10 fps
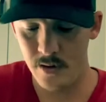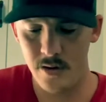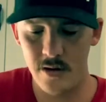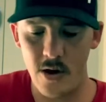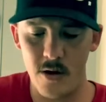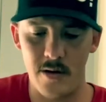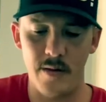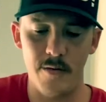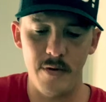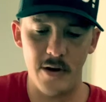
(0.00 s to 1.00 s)
taunting the
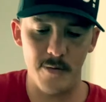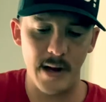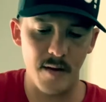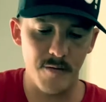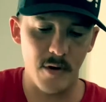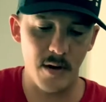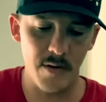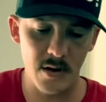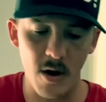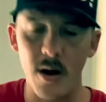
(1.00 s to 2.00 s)
fish, making fun of it,
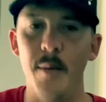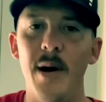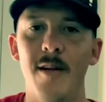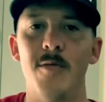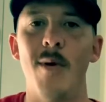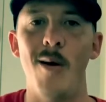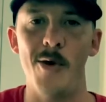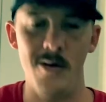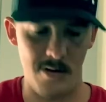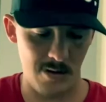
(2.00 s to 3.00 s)
talking about its mama.
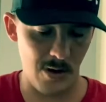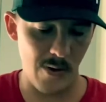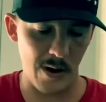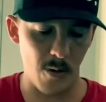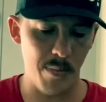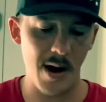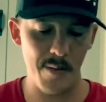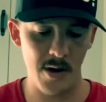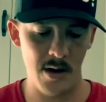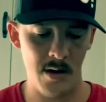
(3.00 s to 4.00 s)
You ain't gonna bite
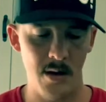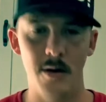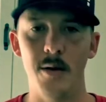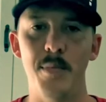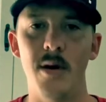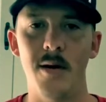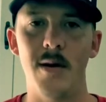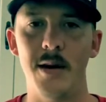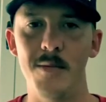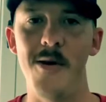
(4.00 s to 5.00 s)
me. You're a punk like
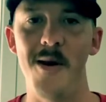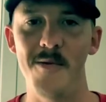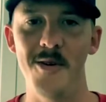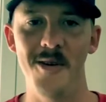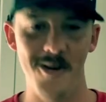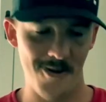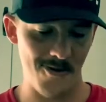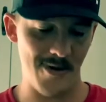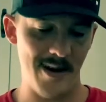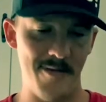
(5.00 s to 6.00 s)
your mama,
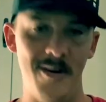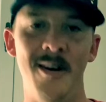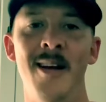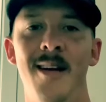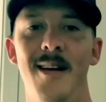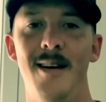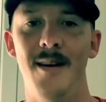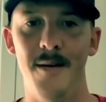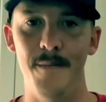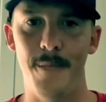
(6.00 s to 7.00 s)
whatever.
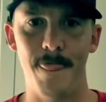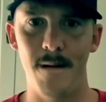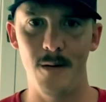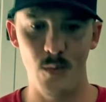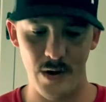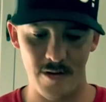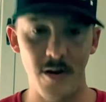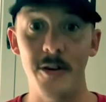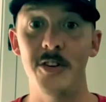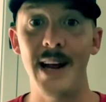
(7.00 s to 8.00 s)
When it's on a
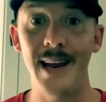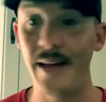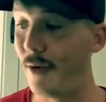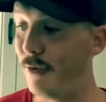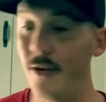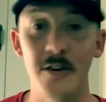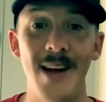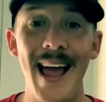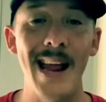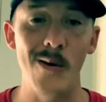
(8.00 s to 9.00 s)
shaky head, the fish
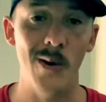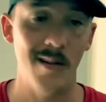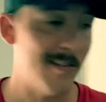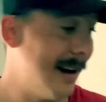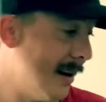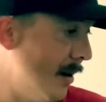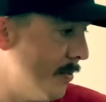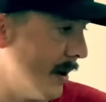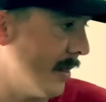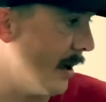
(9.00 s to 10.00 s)
hate when it's standing up
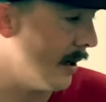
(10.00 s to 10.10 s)
like that.